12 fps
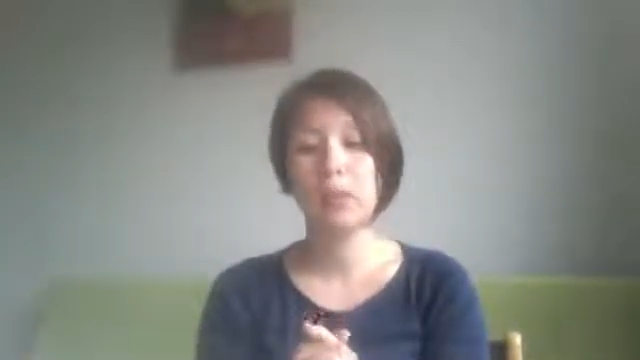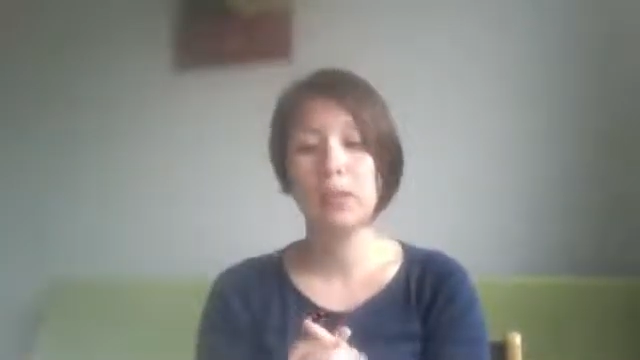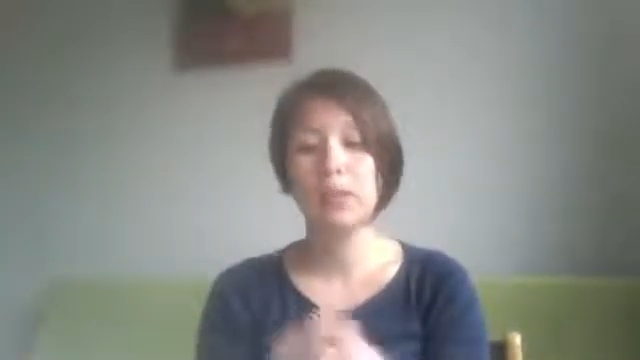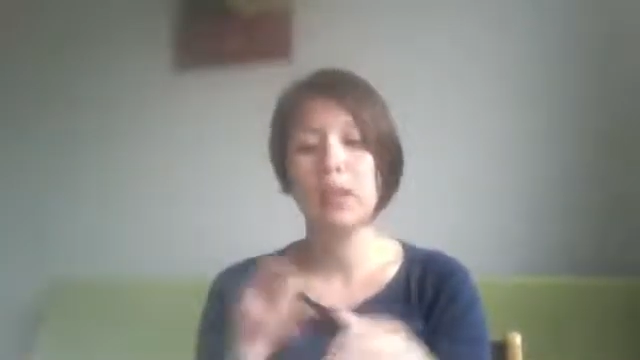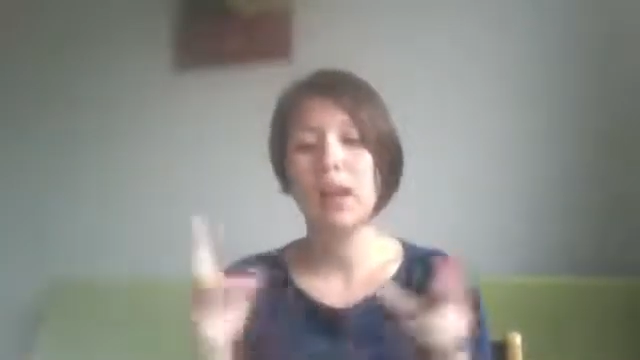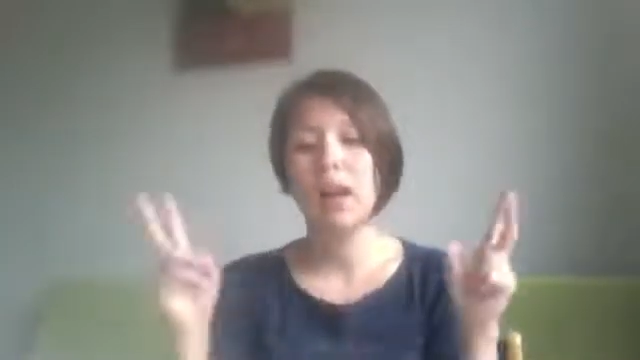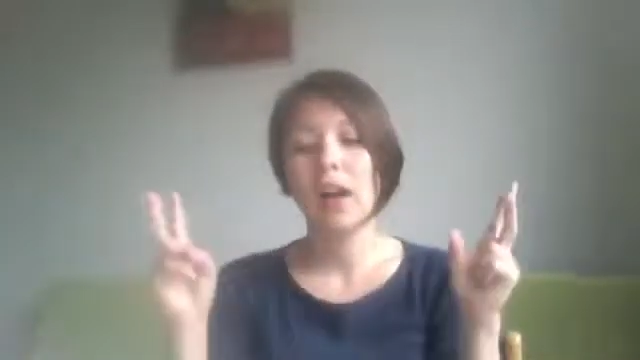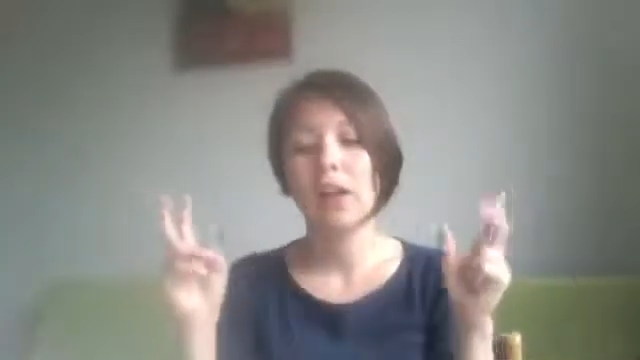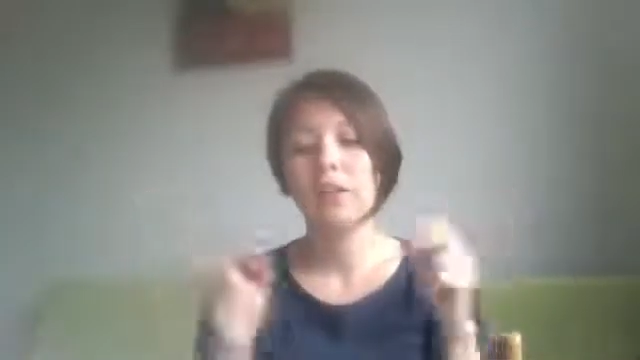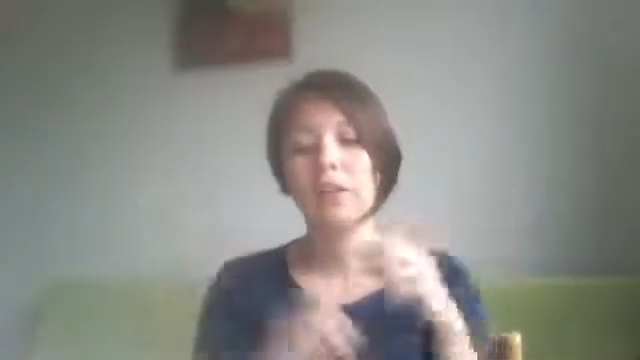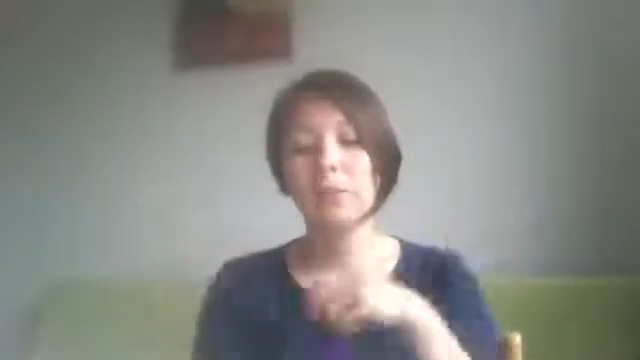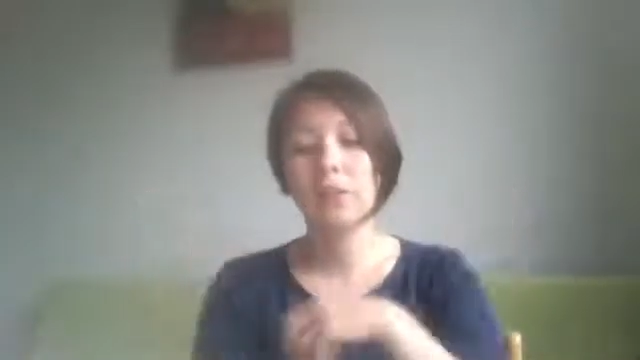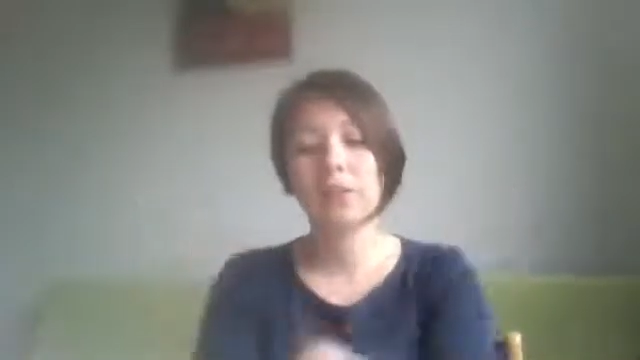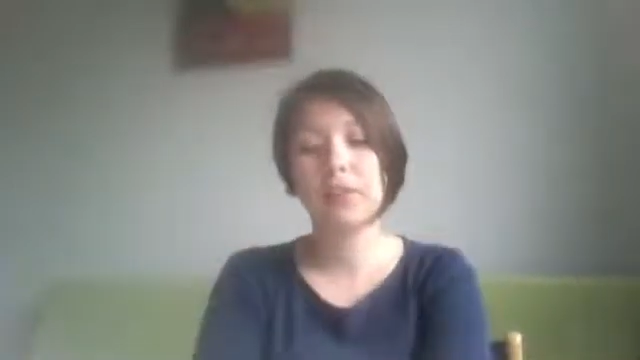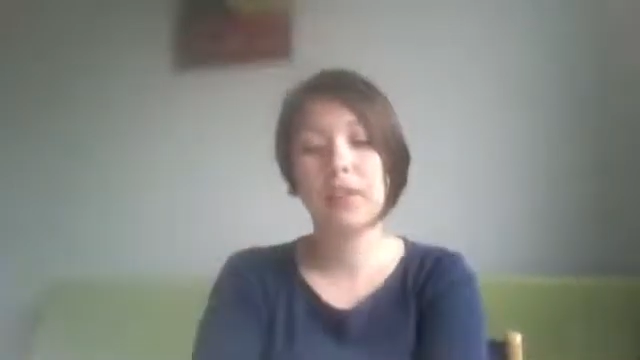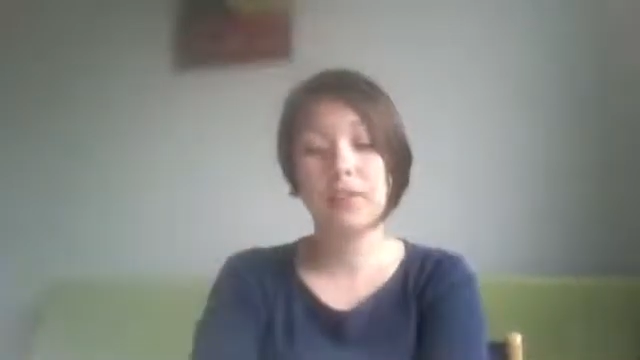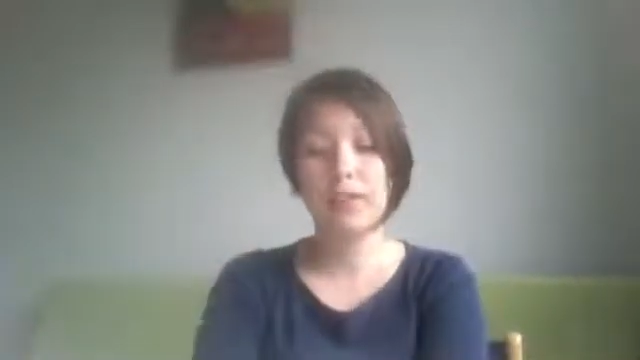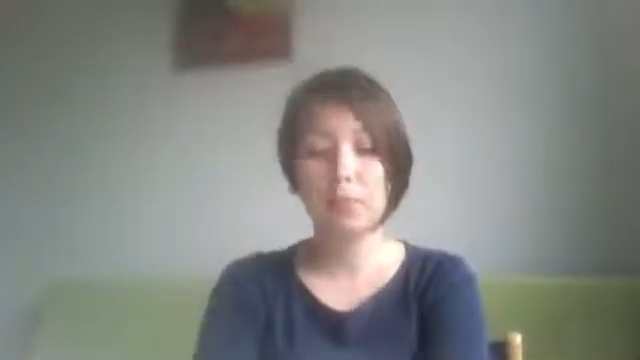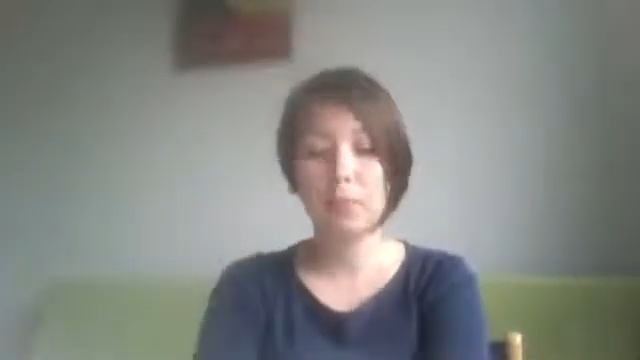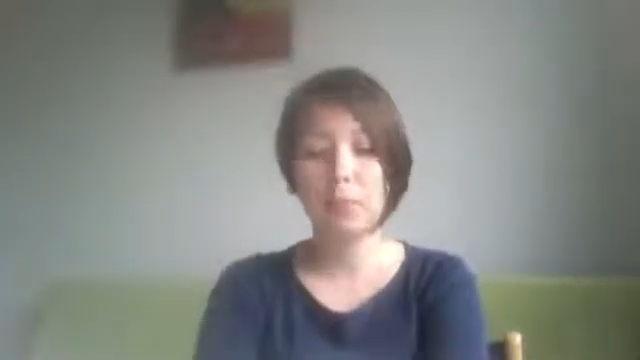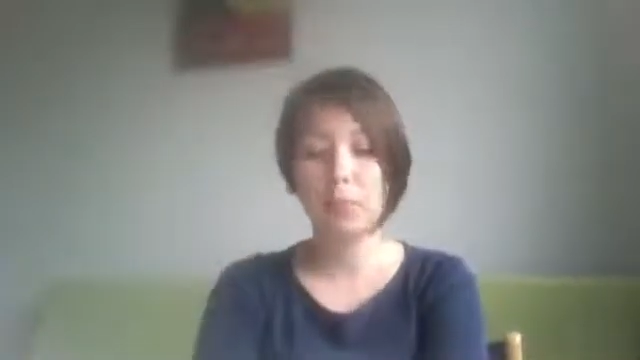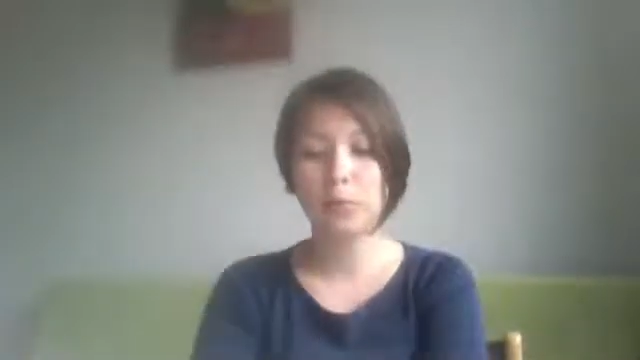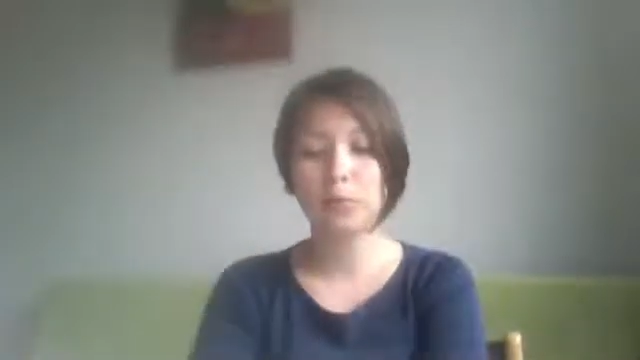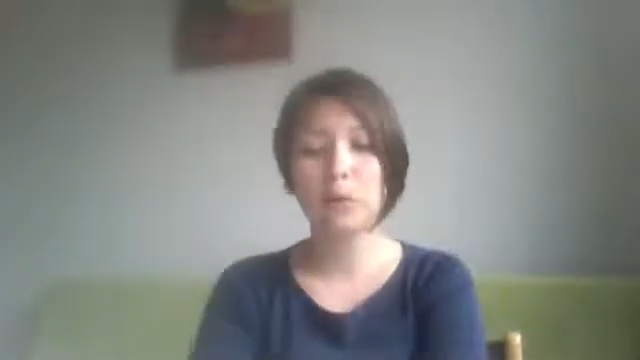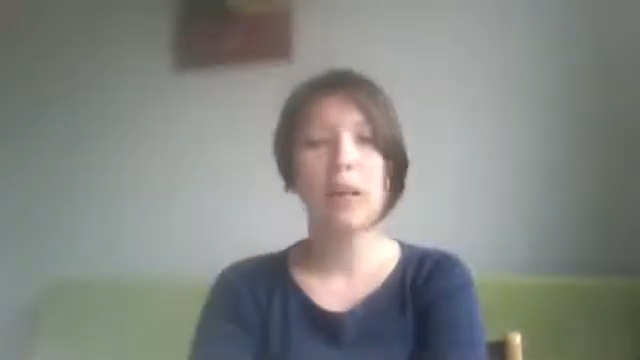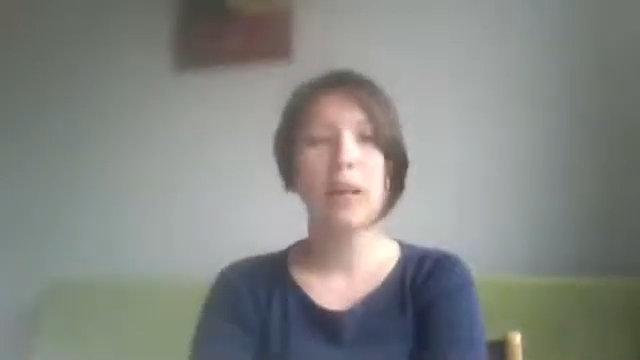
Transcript: called anti-bureaucratic move.